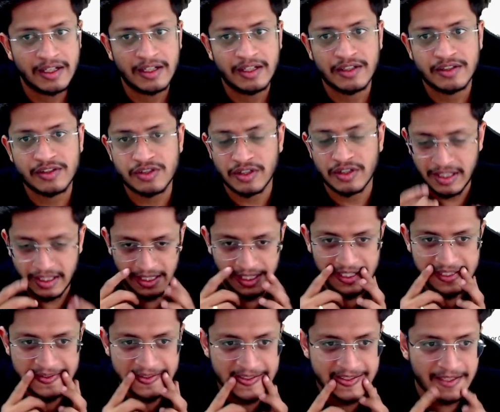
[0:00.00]
So in the next
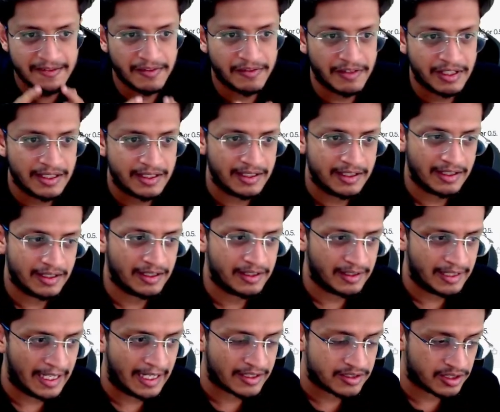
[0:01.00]
session, we will
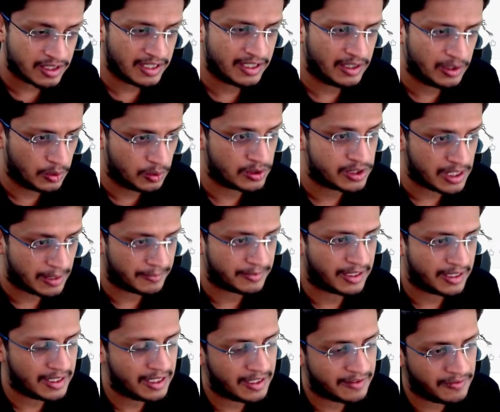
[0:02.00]
actually do
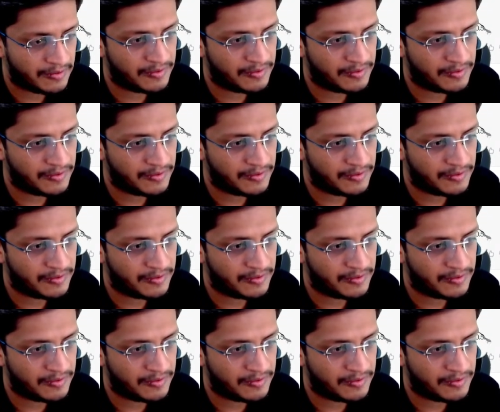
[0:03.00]
something like,